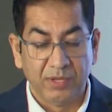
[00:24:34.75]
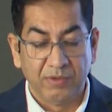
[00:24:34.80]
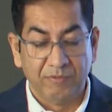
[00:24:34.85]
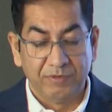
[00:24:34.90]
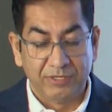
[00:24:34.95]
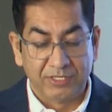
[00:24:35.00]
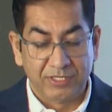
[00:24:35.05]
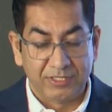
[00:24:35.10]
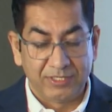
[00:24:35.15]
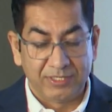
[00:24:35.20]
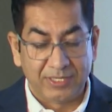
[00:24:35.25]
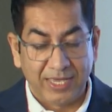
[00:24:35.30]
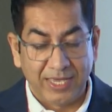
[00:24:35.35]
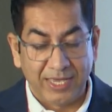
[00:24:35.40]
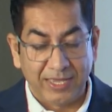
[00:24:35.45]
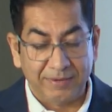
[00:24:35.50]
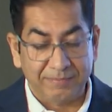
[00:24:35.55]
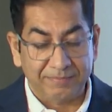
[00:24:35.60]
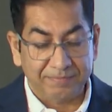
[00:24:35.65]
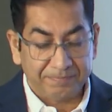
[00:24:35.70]
which is
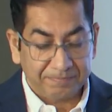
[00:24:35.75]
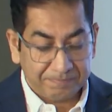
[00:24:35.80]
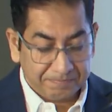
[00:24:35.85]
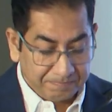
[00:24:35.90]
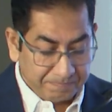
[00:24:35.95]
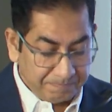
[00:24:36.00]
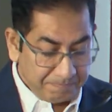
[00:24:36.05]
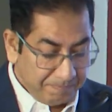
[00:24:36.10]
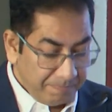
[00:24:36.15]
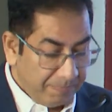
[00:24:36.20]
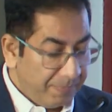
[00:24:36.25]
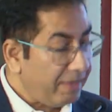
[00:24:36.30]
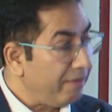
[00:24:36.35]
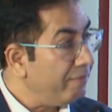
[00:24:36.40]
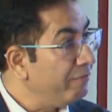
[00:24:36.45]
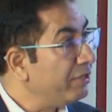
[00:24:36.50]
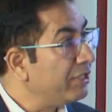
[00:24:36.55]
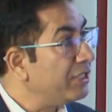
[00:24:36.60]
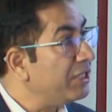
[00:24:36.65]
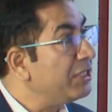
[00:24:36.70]
there,
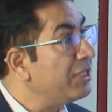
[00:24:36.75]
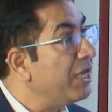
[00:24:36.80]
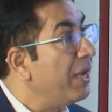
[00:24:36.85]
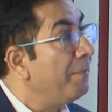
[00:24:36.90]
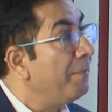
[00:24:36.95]
which is